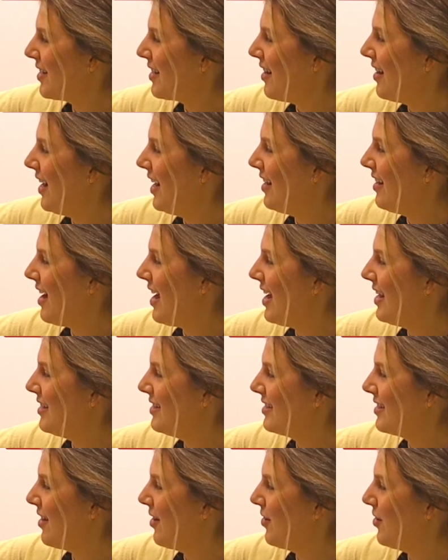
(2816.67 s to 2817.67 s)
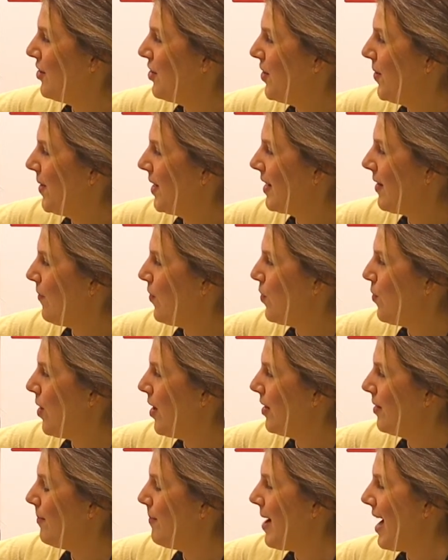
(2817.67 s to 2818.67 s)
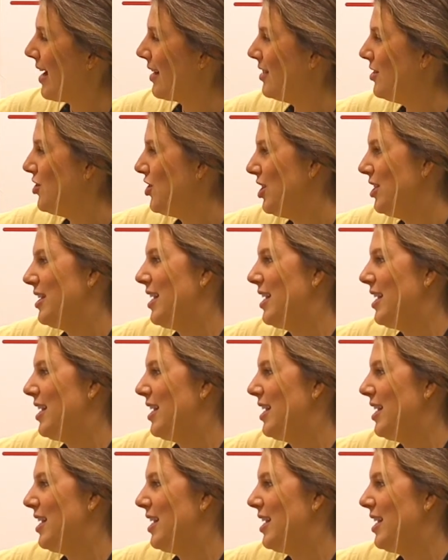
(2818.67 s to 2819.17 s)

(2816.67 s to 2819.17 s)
All right, guys, go to New York if you want mac and cheese ice